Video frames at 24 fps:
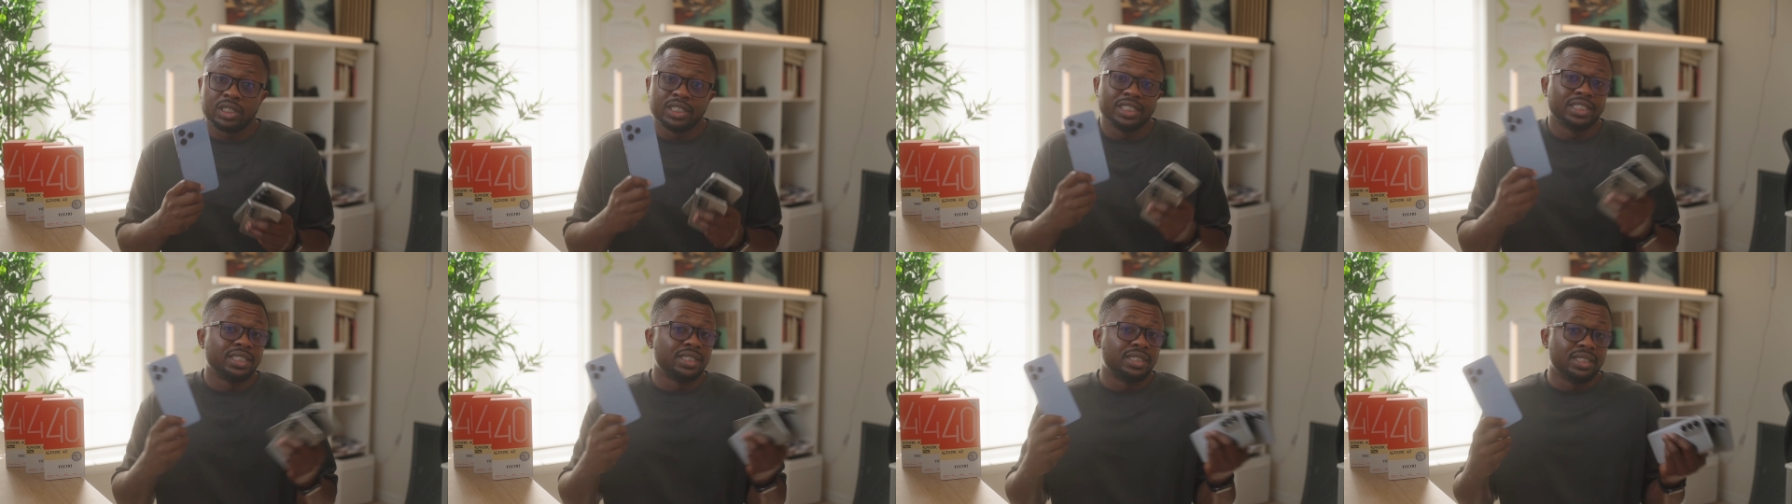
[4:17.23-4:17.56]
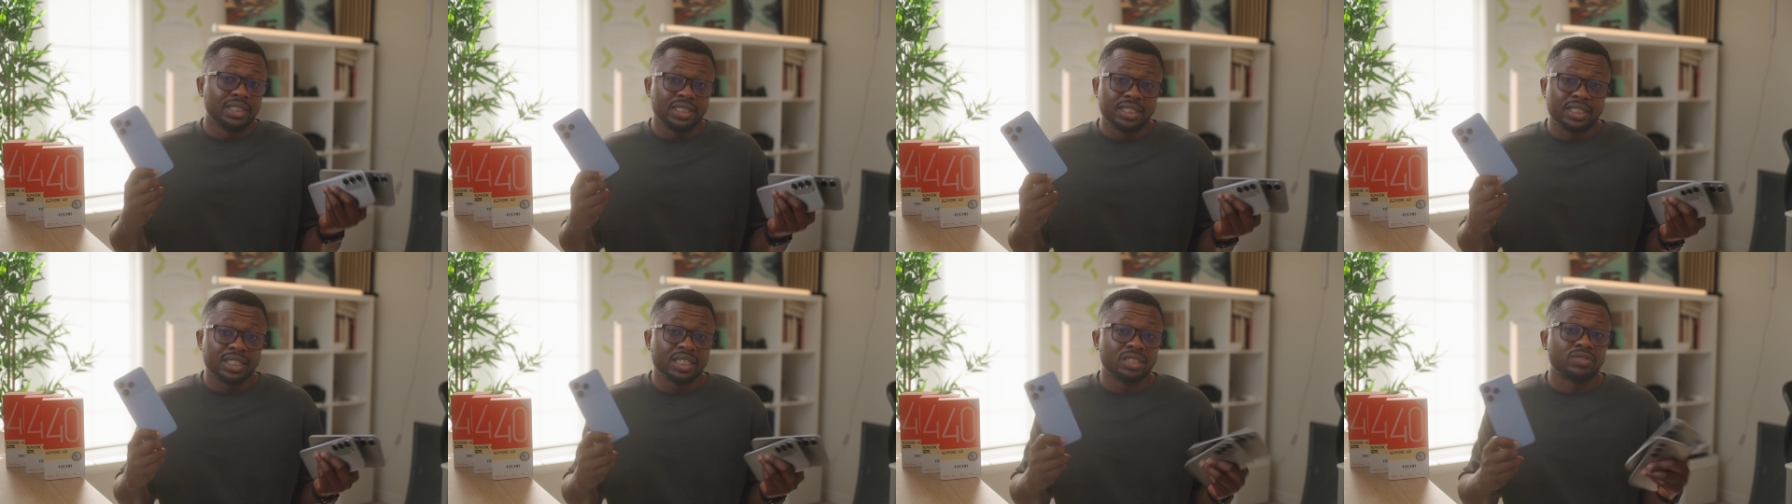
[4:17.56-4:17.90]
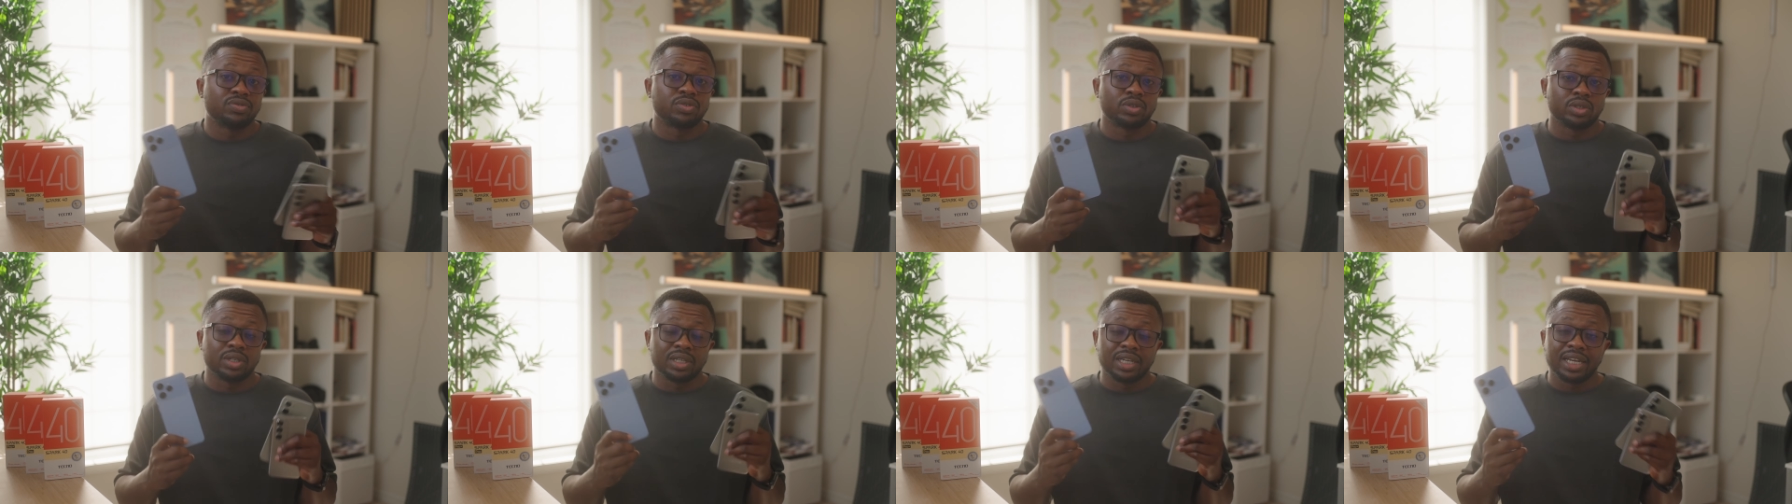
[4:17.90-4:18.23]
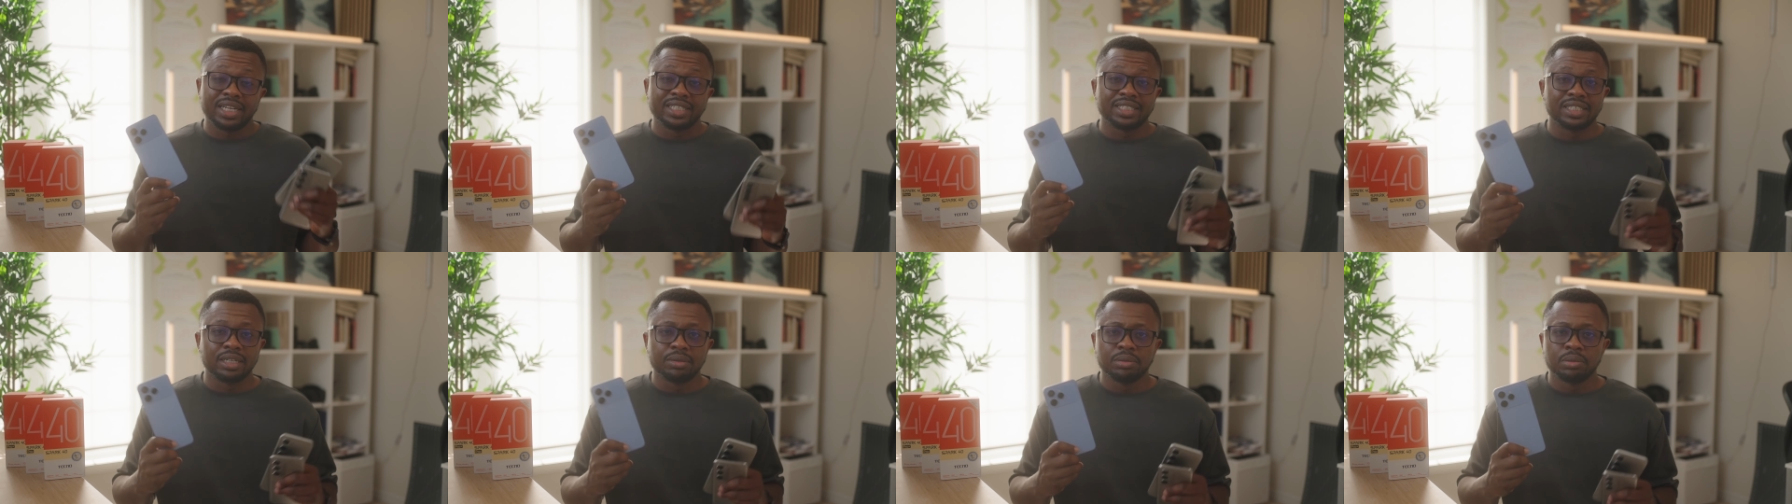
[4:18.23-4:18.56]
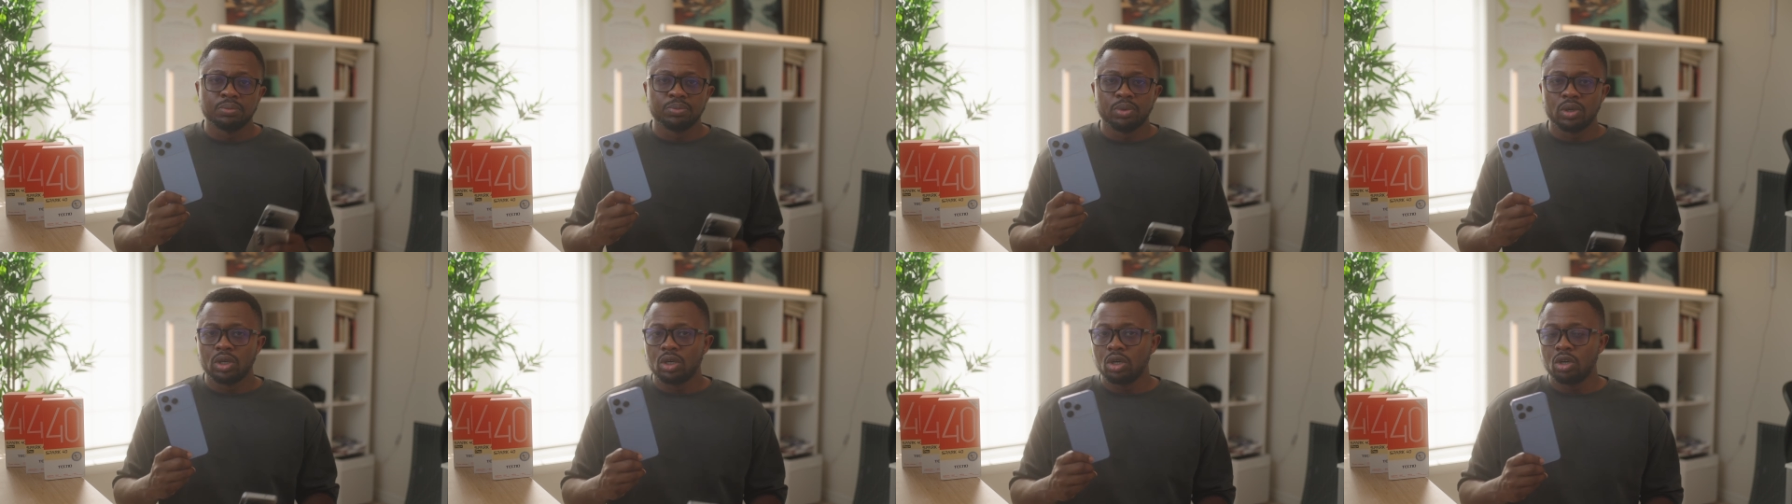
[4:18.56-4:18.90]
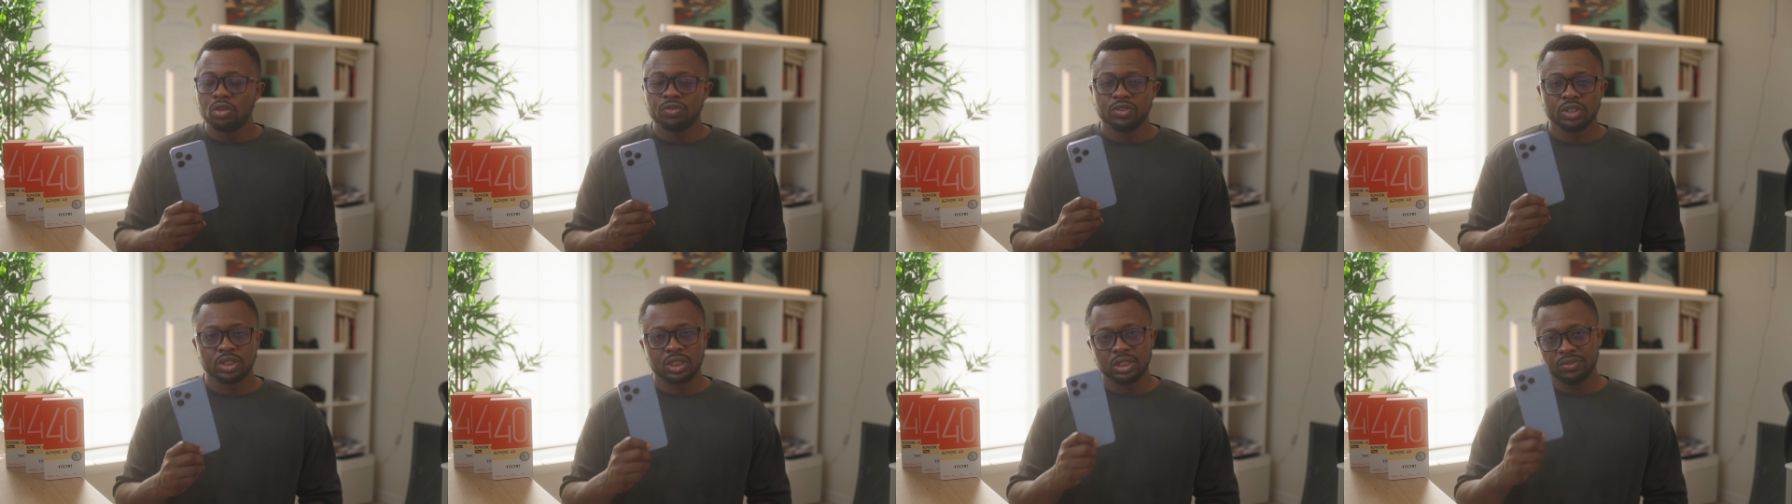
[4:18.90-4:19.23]
It's decent for your light gaming, but
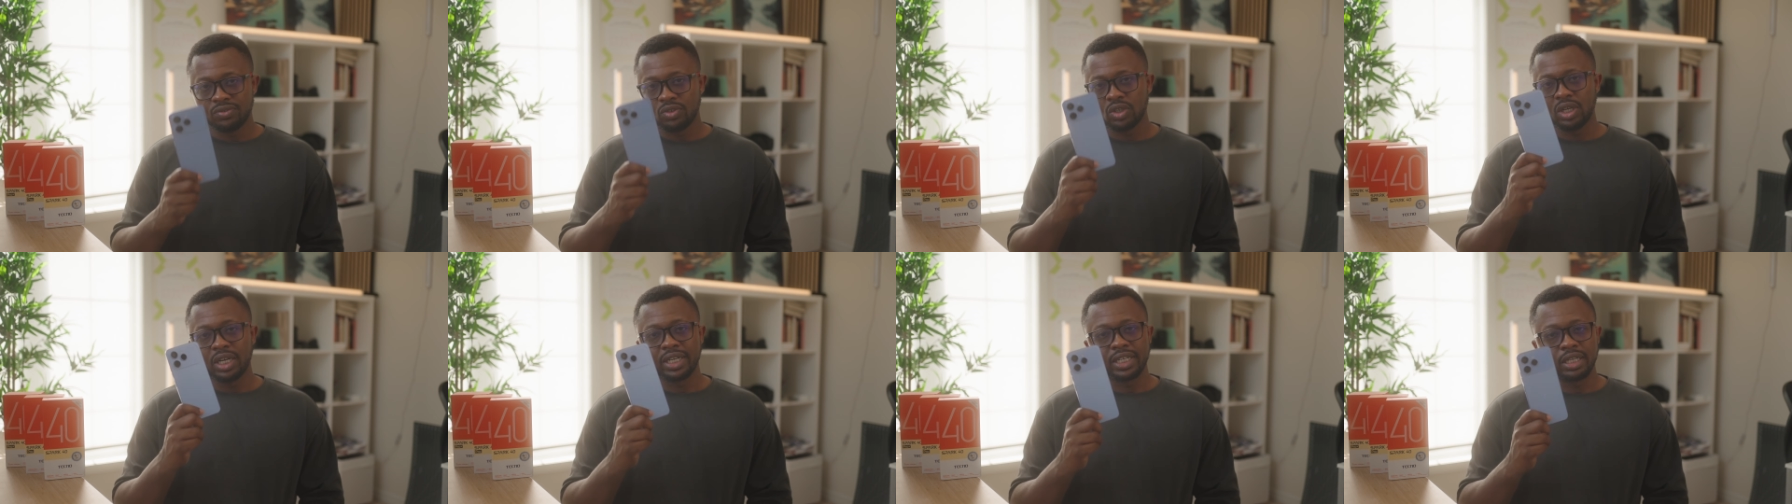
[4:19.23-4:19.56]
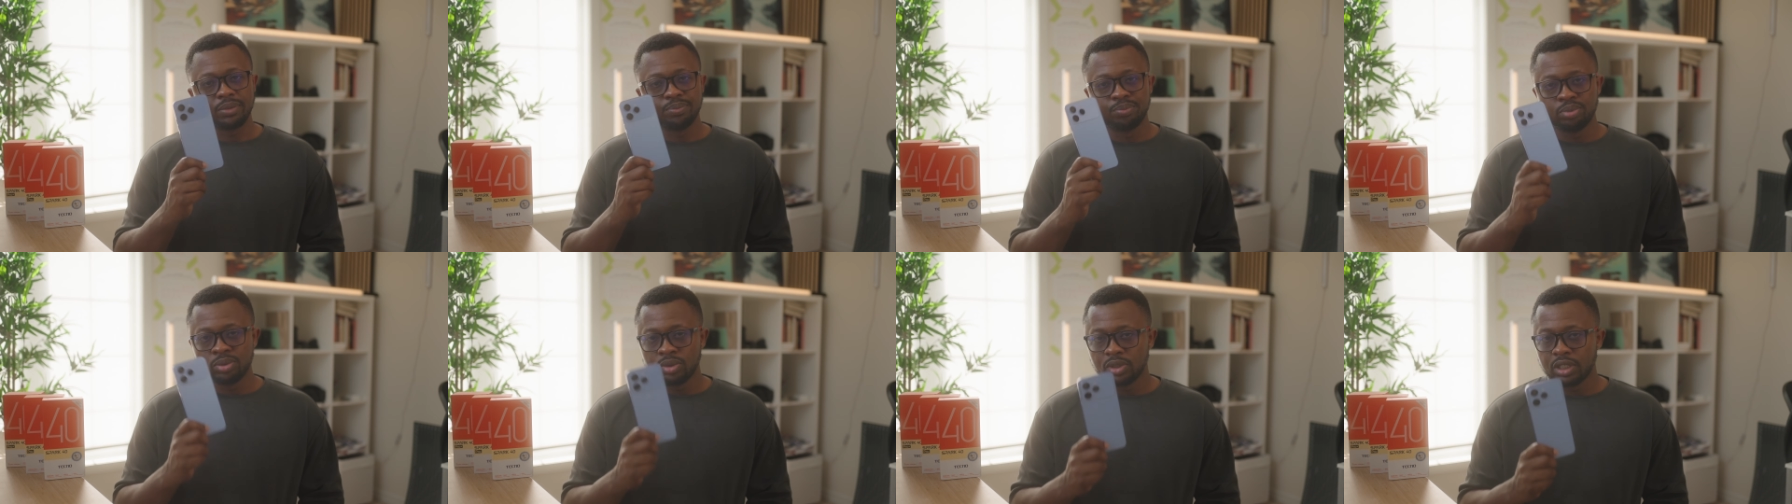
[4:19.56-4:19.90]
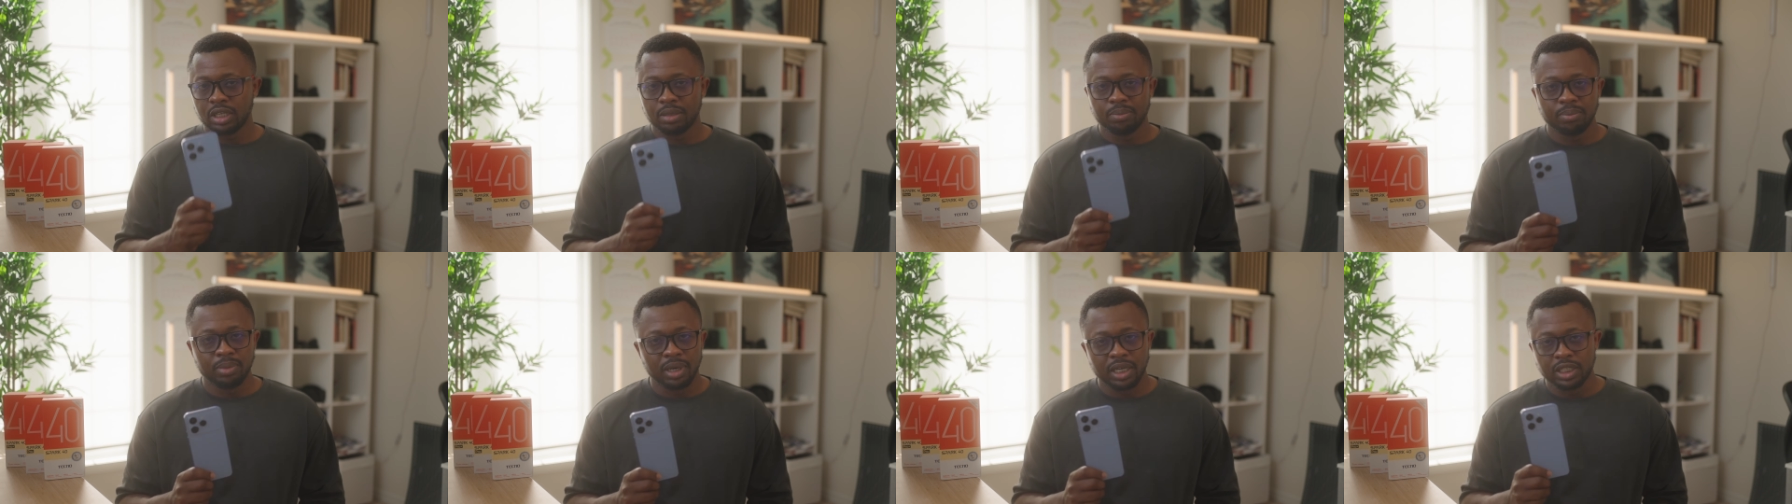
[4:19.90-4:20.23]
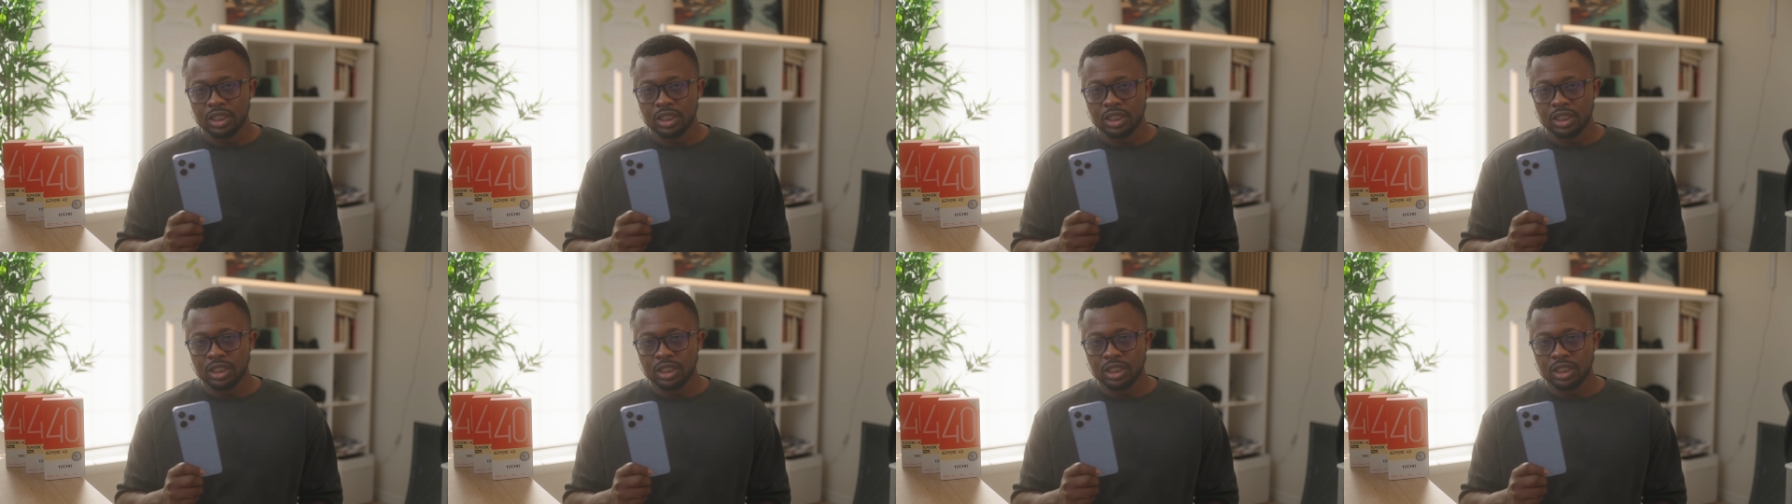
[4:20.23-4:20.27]
obviously if you're like a pro gamer,